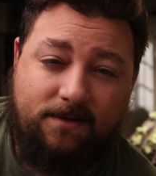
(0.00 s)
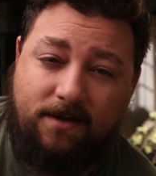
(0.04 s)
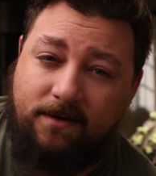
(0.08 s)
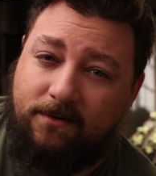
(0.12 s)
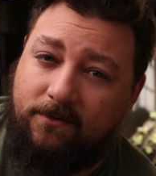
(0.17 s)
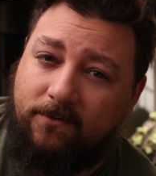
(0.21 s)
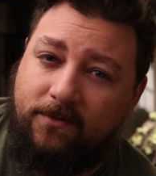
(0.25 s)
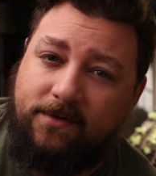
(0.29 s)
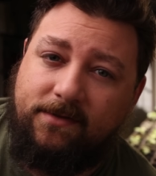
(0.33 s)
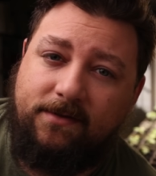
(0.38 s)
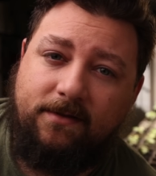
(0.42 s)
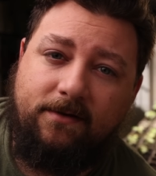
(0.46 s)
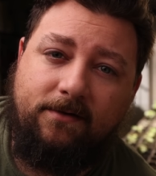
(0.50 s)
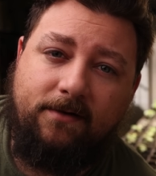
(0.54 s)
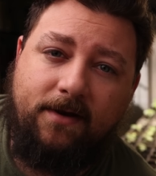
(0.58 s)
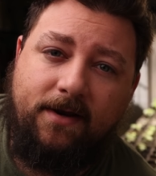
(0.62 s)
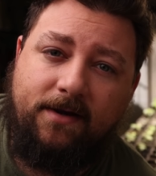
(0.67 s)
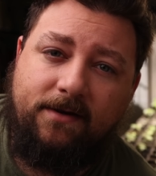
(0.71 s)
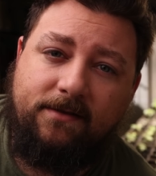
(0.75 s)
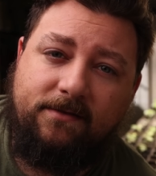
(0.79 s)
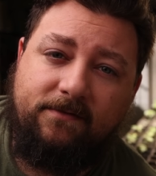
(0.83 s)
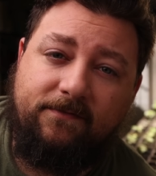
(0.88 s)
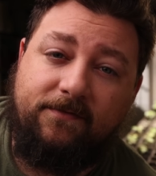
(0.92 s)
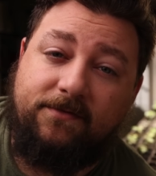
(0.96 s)
not always the
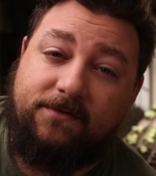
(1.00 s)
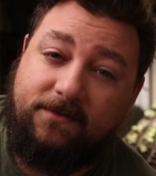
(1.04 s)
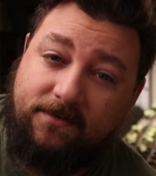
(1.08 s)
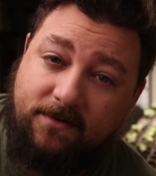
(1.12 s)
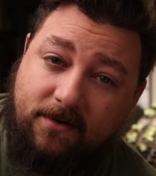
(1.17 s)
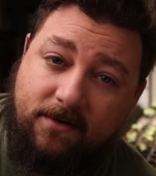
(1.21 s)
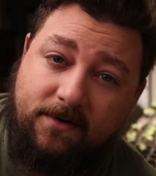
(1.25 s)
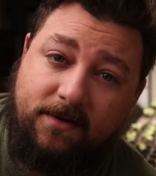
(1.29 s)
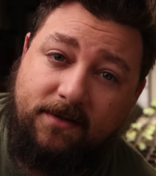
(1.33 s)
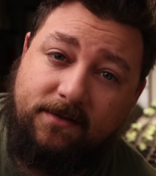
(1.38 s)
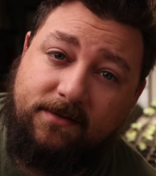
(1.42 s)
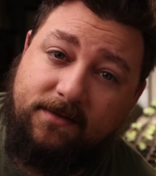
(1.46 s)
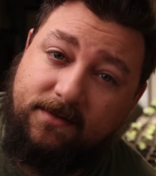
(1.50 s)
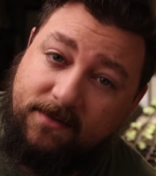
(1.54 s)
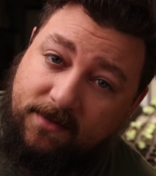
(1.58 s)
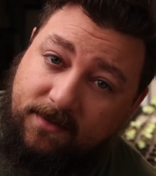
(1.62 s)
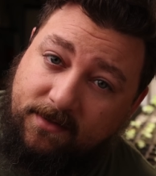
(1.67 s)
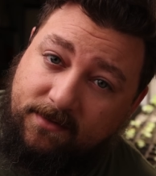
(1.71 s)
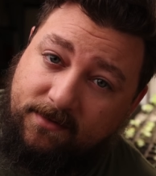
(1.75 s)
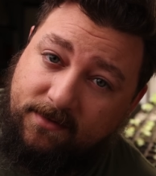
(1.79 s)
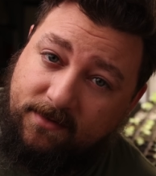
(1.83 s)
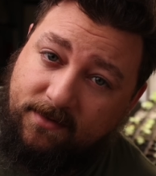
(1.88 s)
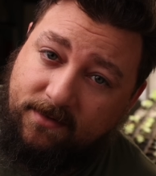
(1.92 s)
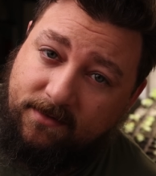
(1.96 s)
greatest for starting
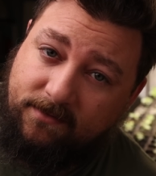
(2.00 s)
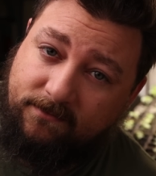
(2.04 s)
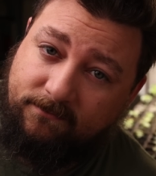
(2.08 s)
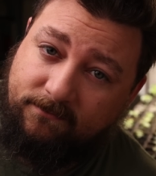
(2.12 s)
seeds in.